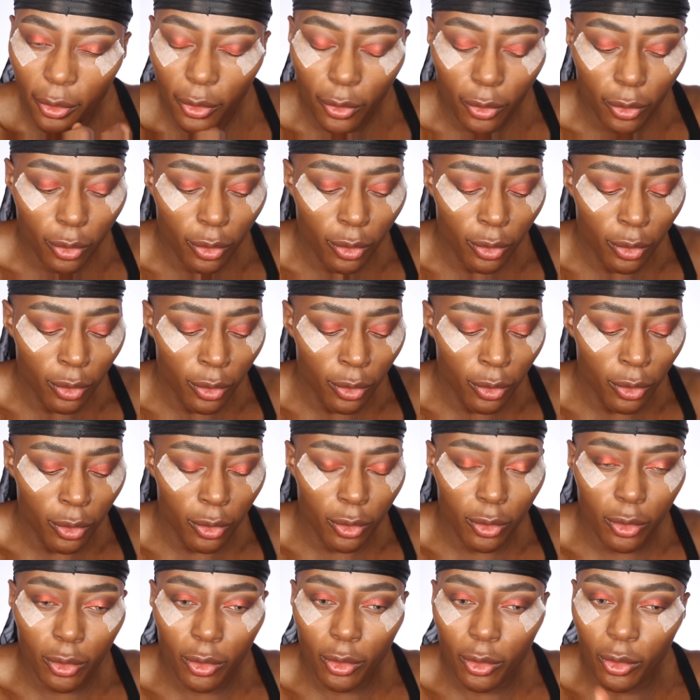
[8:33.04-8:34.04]

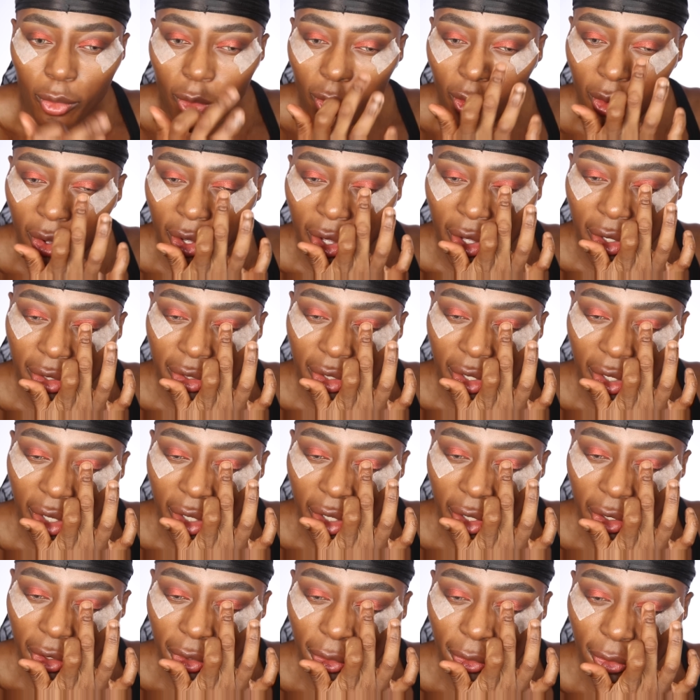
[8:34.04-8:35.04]
Ooh, they're
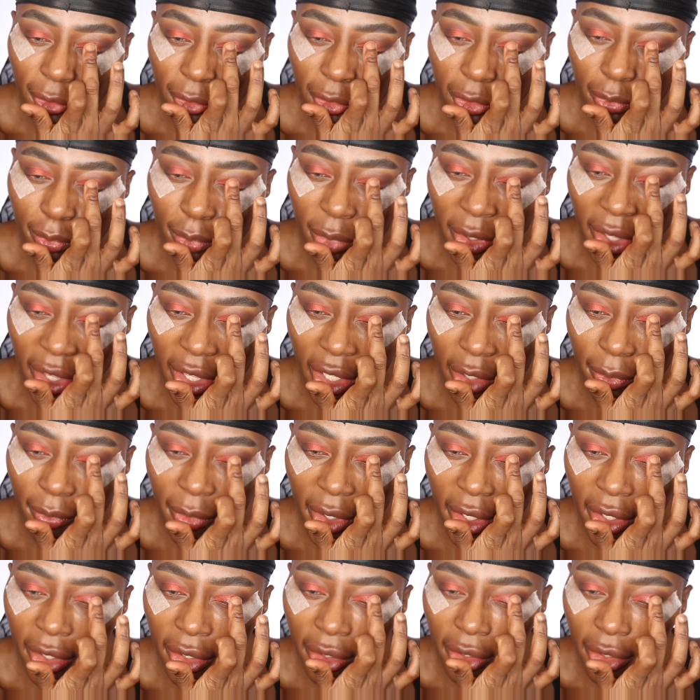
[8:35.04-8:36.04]
like a loose
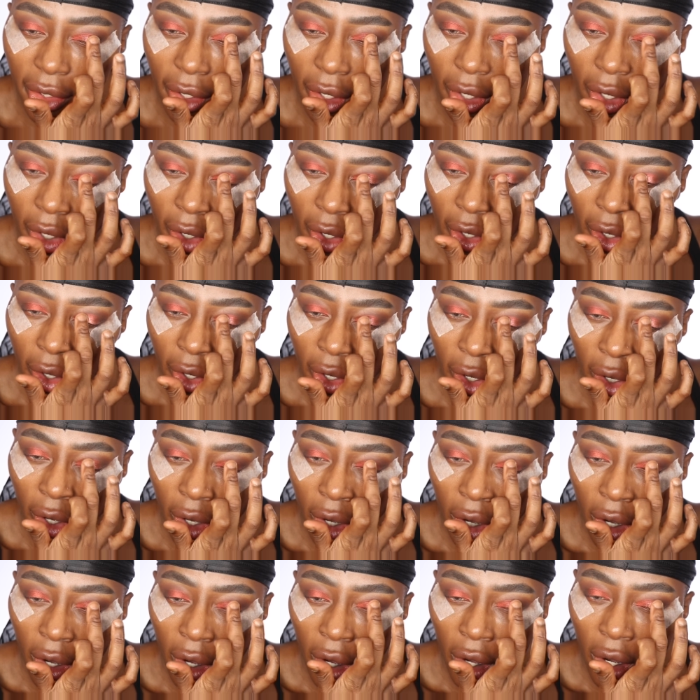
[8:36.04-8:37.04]
pigment.
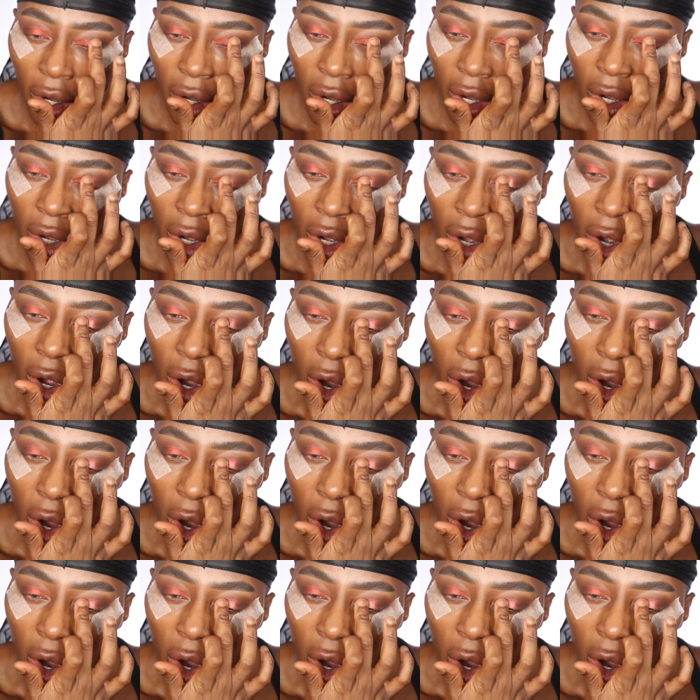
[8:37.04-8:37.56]
Oh,